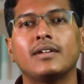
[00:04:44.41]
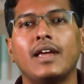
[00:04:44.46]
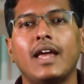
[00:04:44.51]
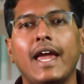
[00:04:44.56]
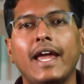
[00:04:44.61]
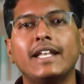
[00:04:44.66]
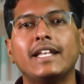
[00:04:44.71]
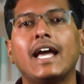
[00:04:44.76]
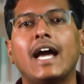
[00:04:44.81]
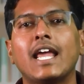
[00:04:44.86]

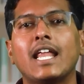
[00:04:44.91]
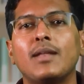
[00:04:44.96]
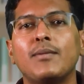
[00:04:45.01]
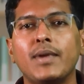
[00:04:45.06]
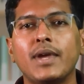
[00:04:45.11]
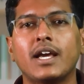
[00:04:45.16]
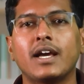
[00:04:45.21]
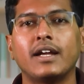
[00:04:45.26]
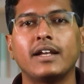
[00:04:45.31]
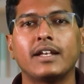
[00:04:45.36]
and
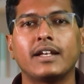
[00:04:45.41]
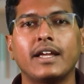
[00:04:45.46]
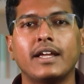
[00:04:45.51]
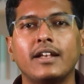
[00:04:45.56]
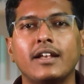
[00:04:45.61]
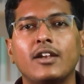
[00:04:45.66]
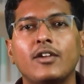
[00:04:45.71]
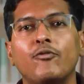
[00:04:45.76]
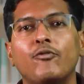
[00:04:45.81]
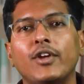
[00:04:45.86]
dynamic
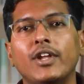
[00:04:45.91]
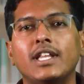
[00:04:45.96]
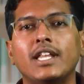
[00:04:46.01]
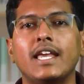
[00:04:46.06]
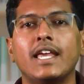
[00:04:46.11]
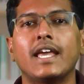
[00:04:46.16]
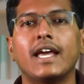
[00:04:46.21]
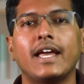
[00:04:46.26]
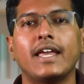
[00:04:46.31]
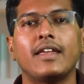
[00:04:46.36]
content with
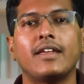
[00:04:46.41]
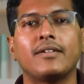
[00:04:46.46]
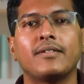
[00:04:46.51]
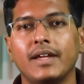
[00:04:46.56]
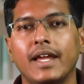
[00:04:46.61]
AI.